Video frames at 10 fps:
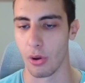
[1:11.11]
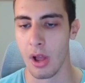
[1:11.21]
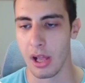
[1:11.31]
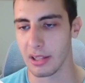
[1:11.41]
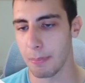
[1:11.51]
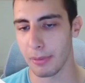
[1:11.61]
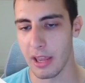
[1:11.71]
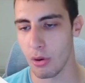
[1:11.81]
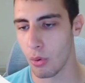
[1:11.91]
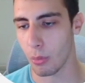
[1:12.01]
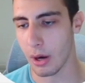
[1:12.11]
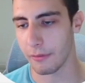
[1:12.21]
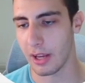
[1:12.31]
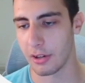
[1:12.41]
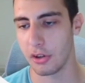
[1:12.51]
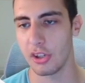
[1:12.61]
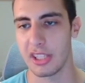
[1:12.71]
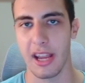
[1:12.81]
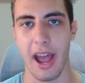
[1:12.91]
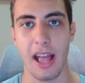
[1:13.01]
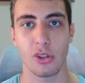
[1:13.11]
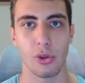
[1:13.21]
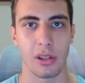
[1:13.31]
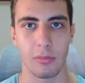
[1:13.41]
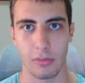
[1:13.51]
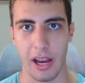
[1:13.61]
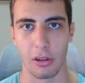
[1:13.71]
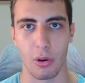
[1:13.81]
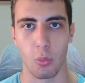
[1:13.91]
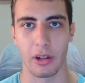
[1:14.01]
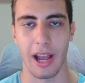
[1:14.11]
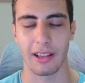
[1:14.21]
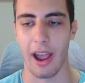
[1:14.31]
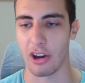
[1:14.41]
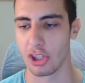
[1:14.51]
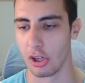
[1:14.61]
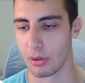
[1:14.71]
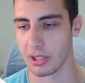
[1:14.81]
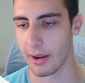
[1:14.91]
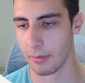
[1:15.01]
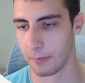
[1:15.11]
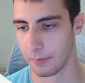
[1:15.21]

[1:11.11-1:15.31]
So let me play you one of their UGC ads so you can take a look what that actually looks like.